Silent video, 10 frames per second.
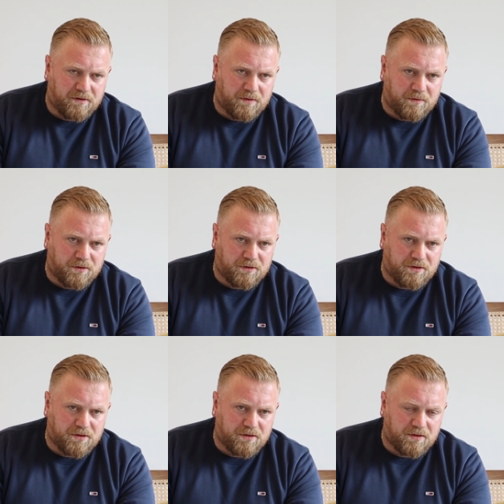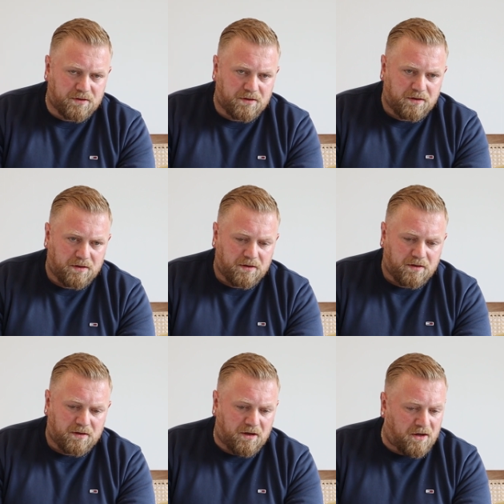It was.
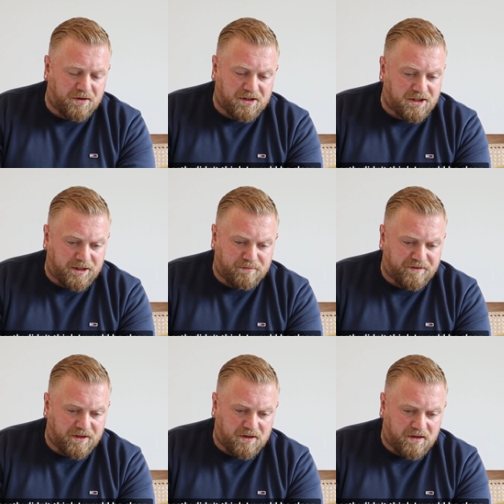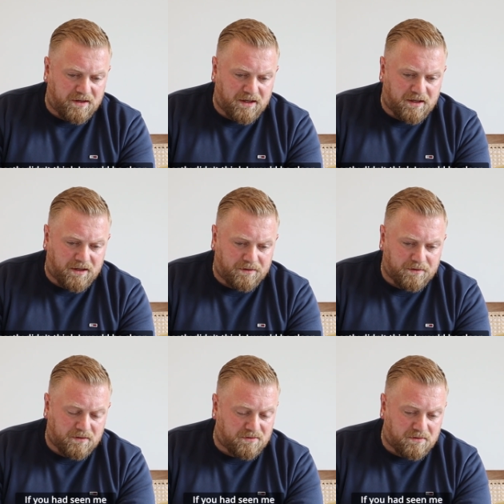I honestly didn't think I would get clean.
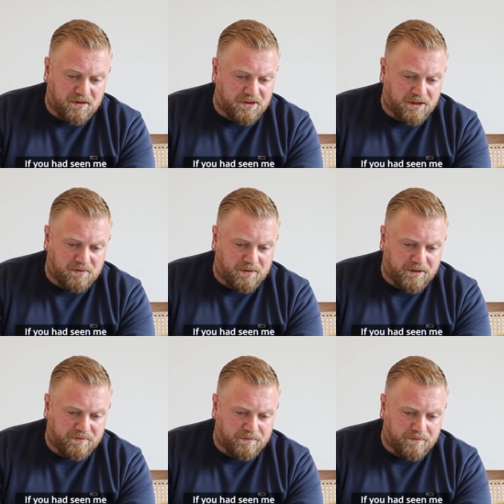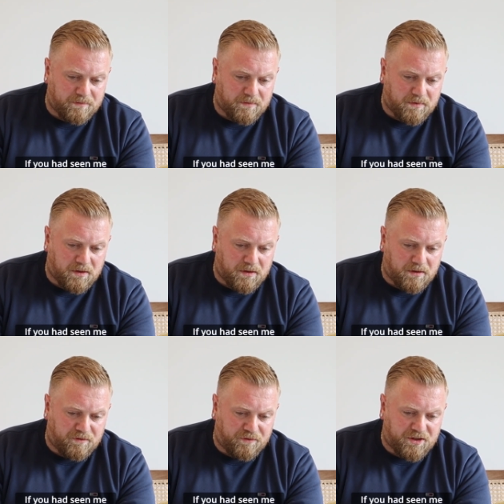Like generally didn't. You
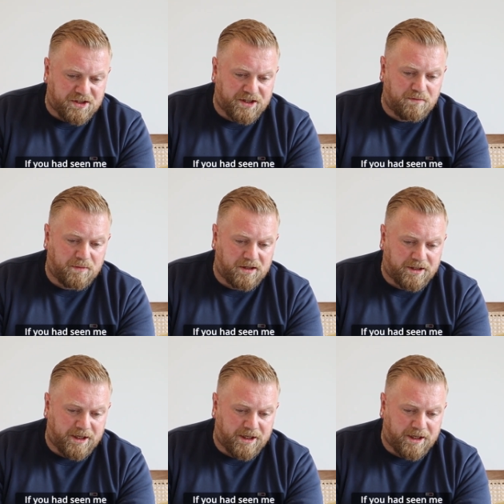know, if you'd have seen me the